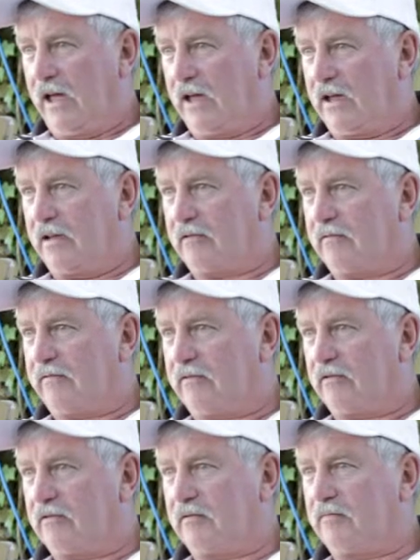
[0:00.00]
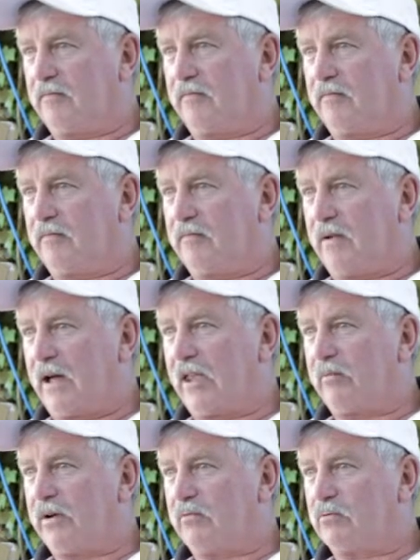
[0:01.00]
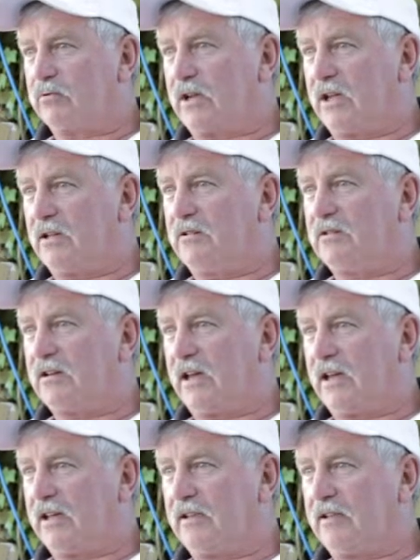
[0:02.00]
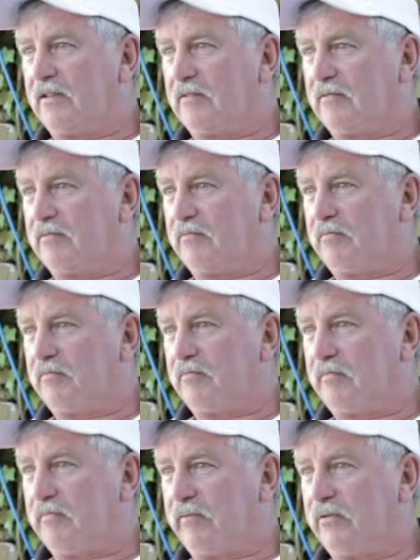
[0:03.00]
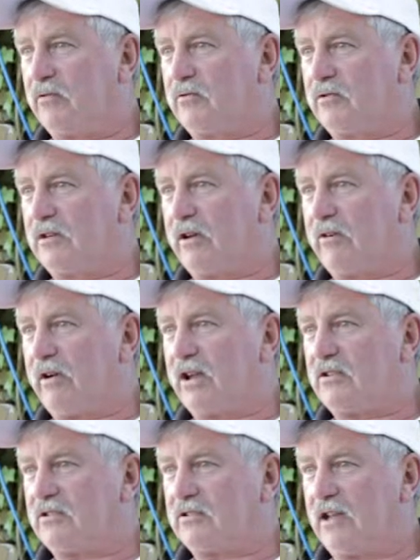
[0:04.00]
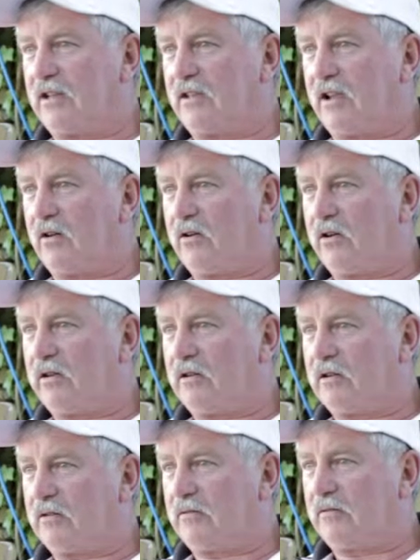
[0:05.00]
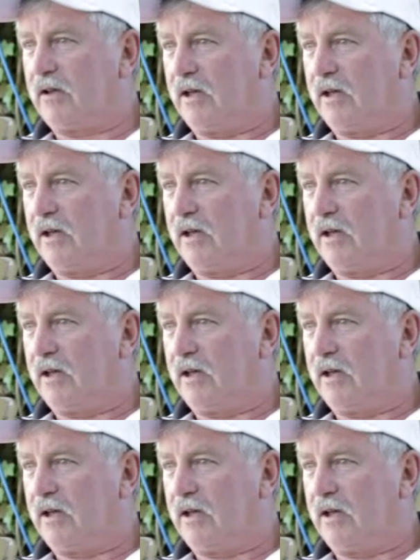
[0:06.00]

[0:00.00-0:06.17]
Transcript: and for other people's kids and the future generations down the line to